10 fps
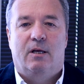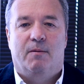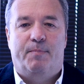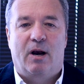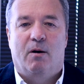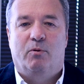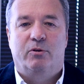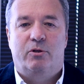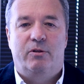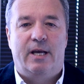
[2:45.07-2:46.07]
comparable
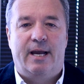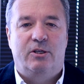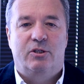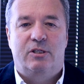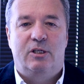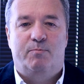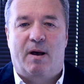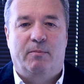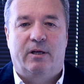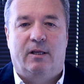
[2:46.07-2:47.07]
to the agency's
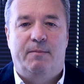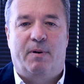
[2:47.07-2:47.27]
publicly